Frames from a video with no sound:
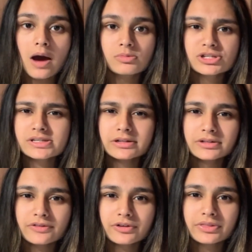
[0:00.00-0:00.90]
which is a little
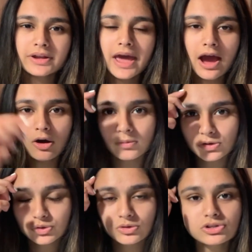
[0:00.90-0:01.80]
different than how
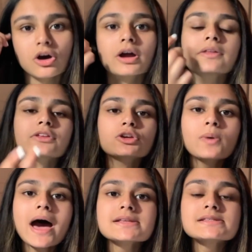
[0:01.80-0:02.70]
most schools are in the
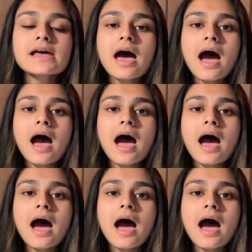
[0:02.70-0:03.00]
US.